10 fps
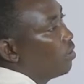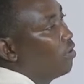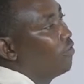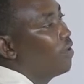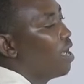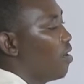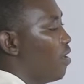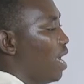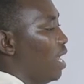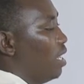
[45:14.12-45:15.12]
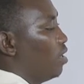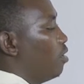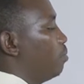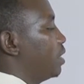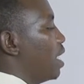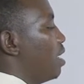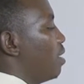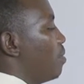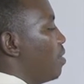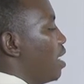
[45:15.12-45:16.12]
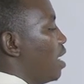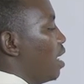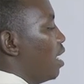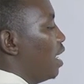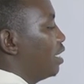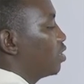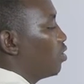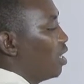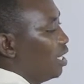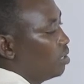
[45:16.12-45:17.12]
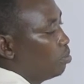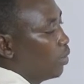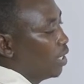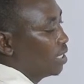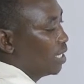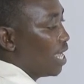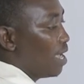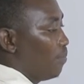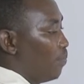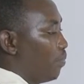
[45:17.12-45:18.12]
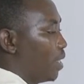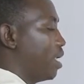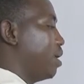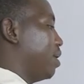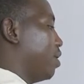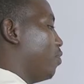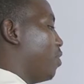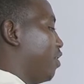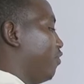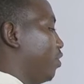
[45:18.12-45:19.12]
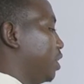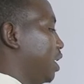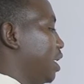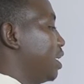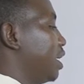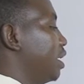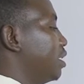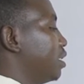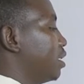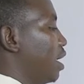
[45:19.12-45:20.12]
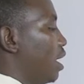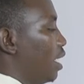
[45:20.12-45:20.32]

of our helicopter. Let's call it point A, 140 degrees.